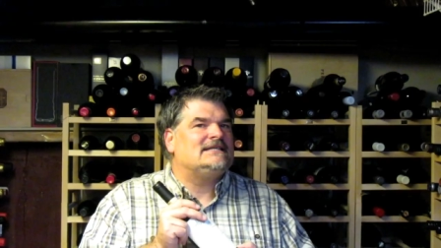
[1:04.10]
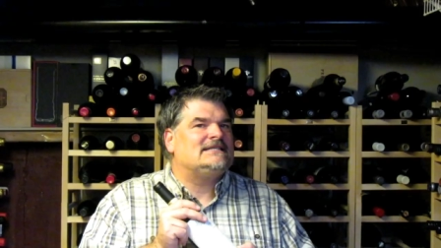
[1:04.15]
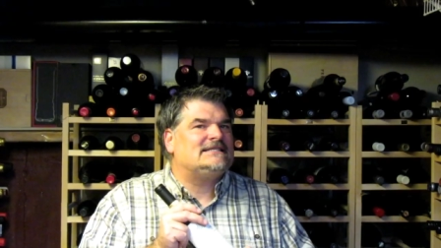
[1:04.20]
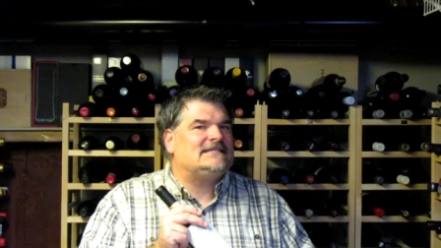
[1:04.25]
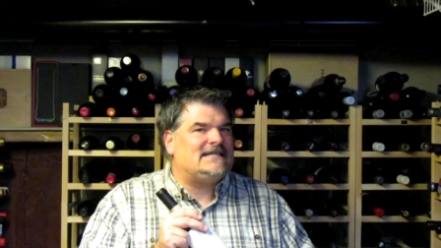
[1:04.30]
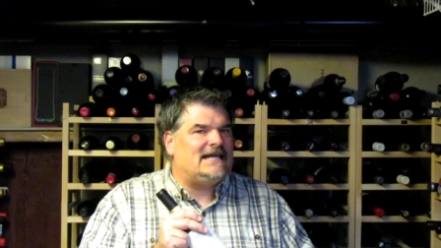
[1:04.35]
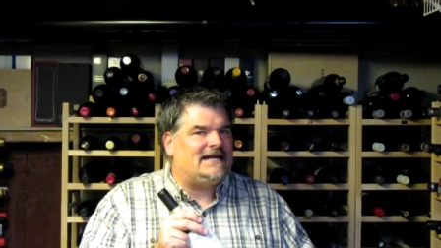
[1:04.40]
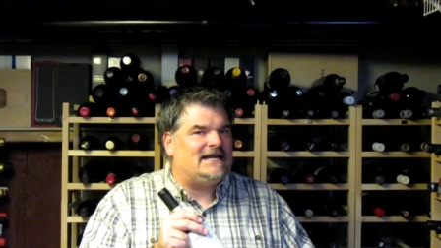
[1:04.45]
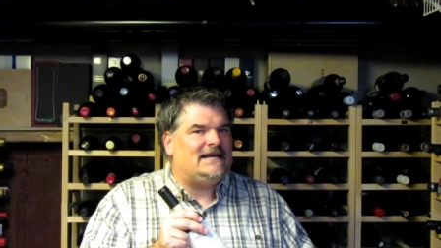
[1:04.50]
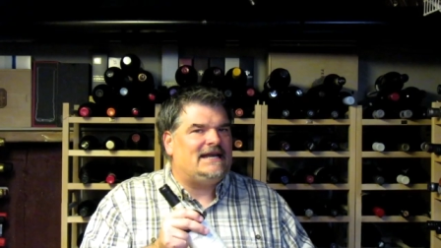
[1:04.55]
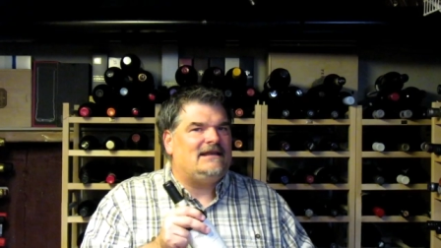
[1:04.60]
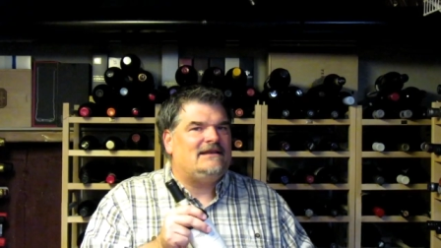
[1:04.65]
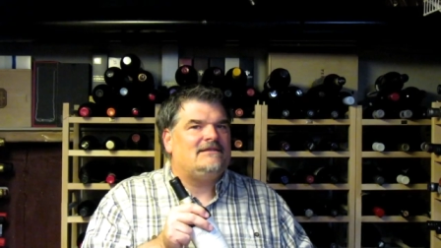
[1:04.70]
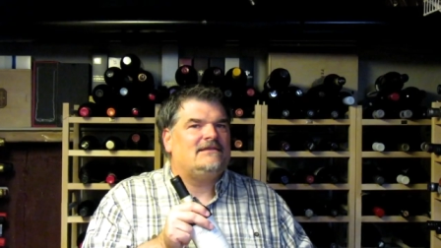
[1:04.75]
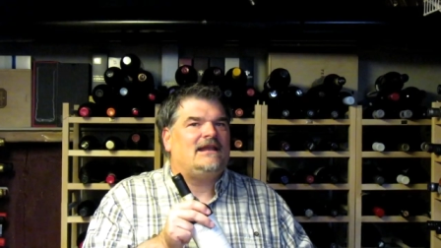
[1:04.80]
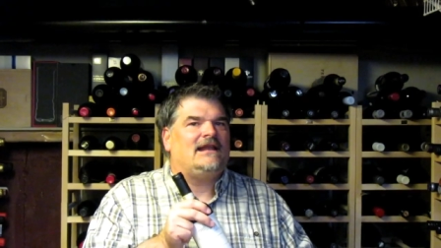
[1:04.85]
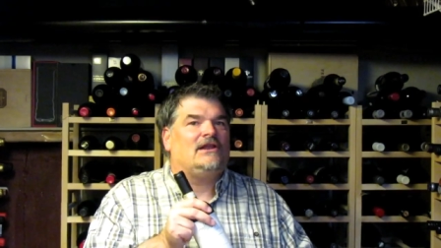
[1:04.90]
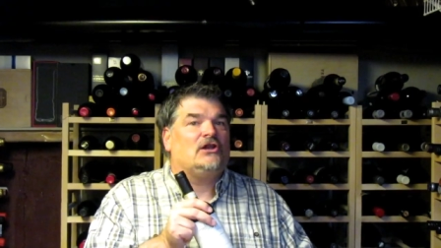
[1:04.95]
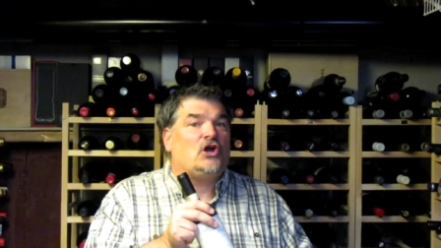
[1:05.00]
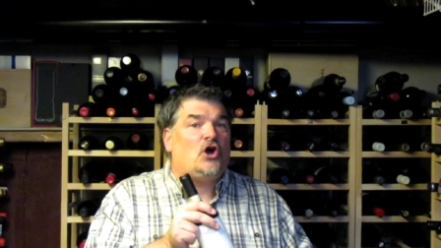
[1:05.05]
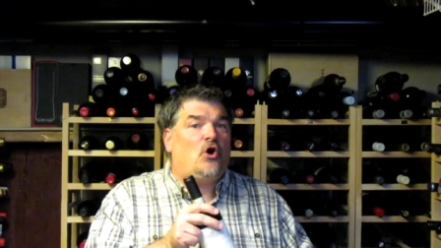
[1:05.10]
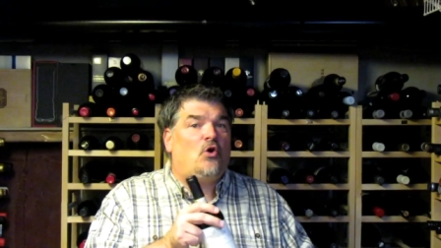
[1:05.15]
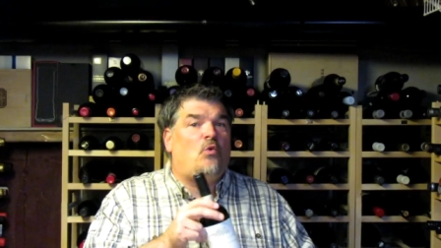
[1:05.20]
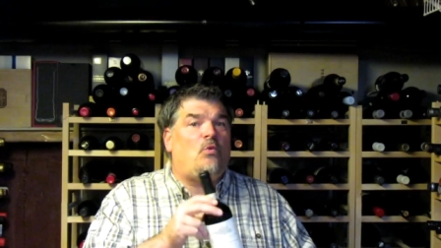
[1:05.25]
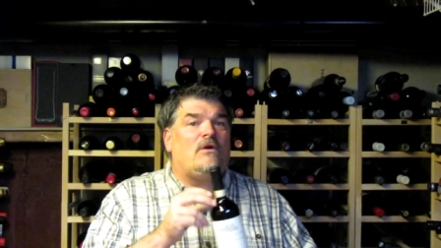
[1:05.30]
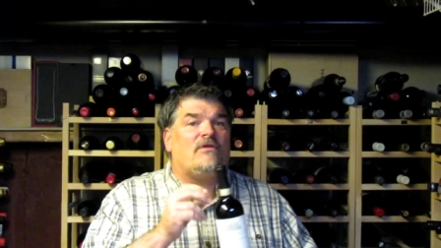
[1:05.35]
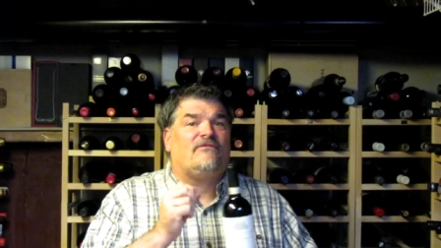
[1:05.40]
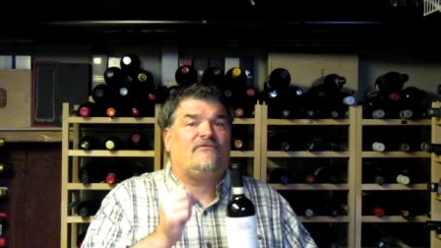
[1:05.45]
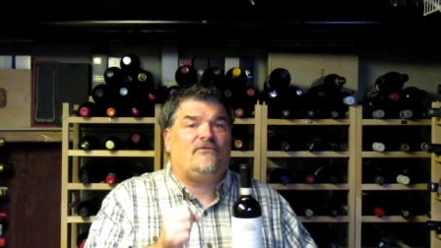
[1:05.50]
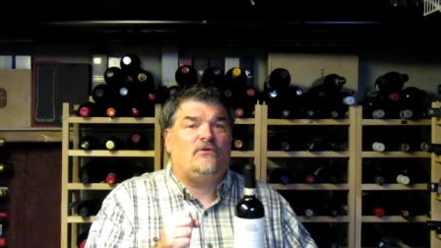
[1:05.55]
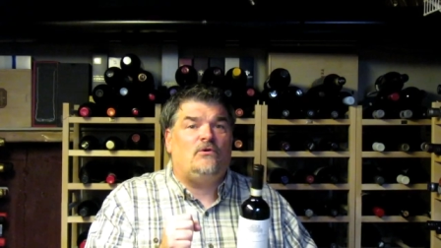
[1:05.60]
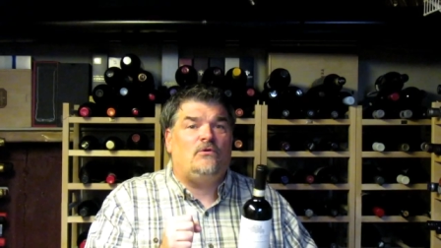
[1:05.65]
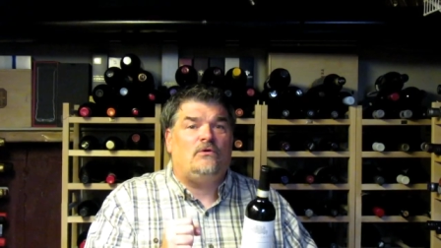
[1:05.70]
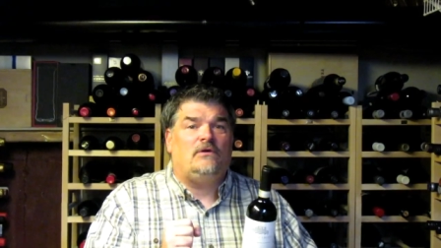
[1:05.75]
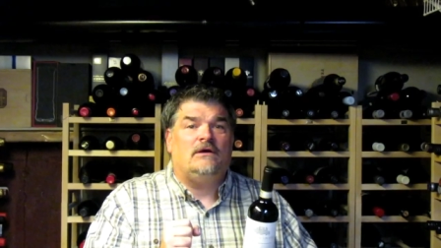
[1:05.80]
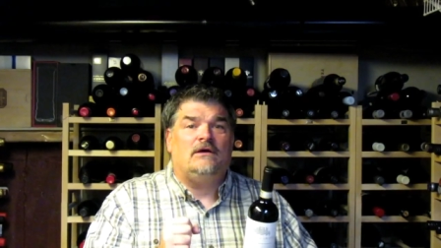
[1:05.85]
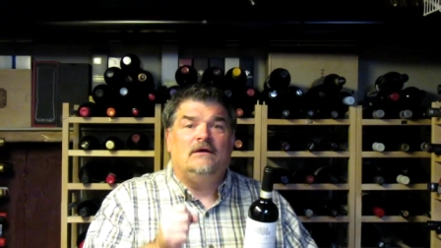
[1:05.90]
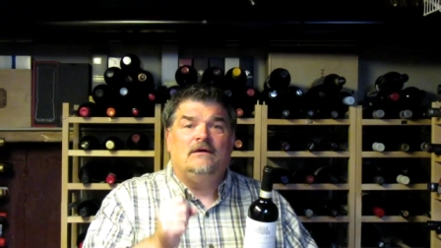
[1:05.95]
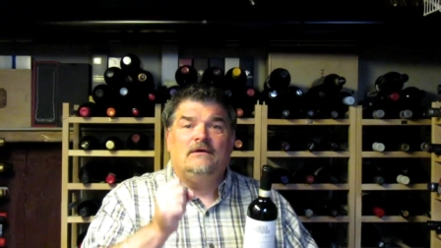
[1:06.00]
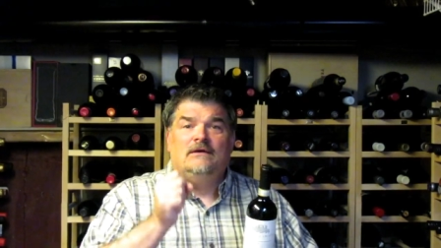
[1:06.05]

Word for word: acidity that'll go with food?